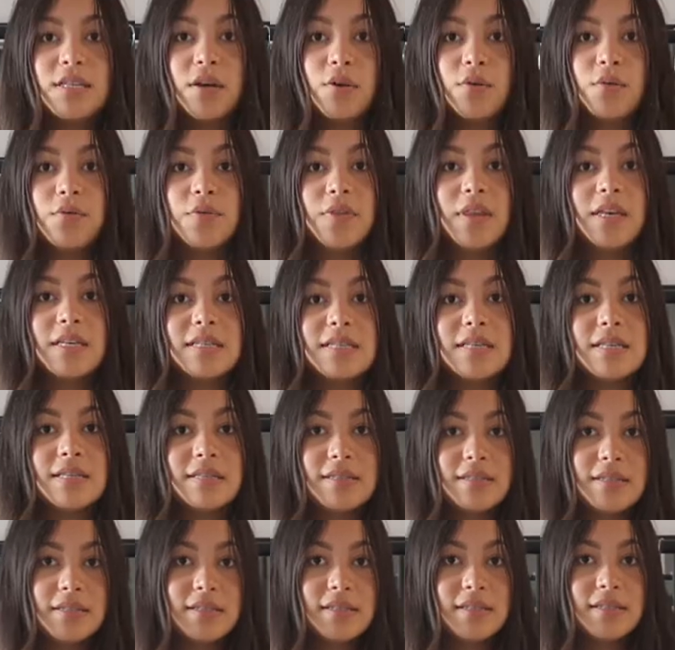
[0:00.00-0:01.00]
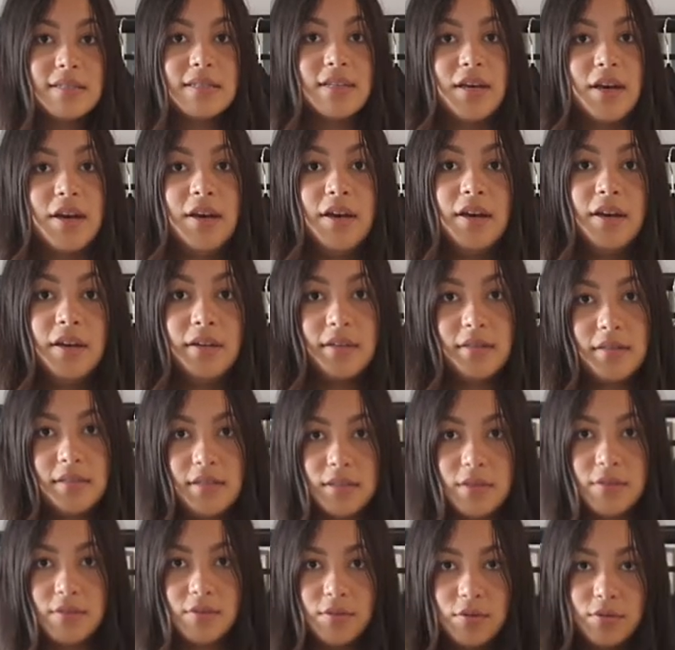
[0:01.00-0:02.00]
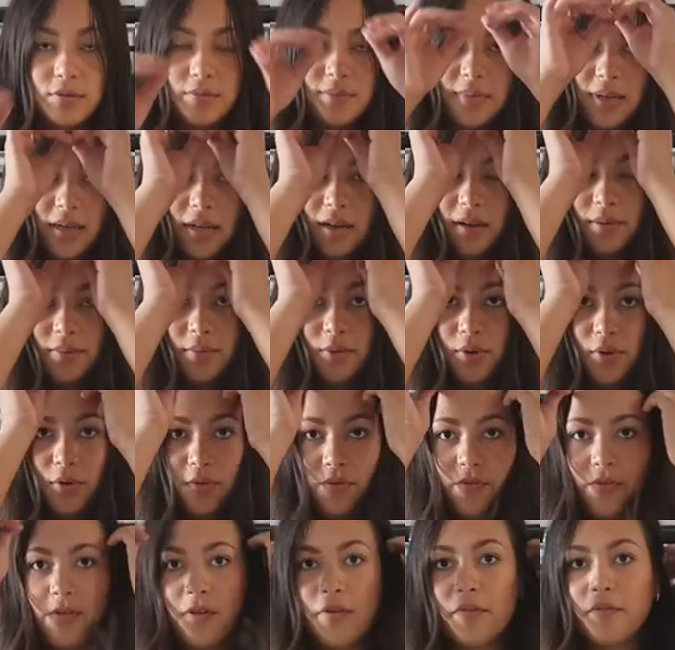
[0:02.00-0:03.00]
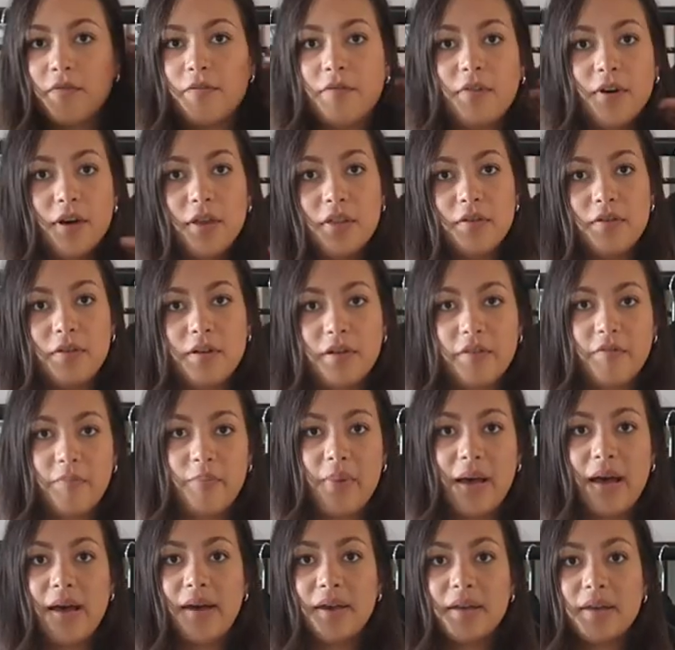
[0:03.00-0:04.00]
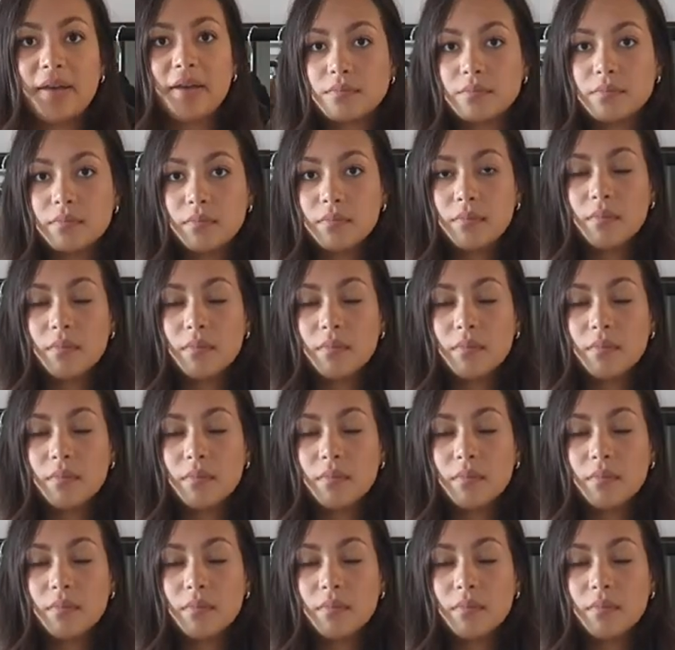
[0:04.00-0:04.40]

So this is the skirt. Oh, I can't move further enough back.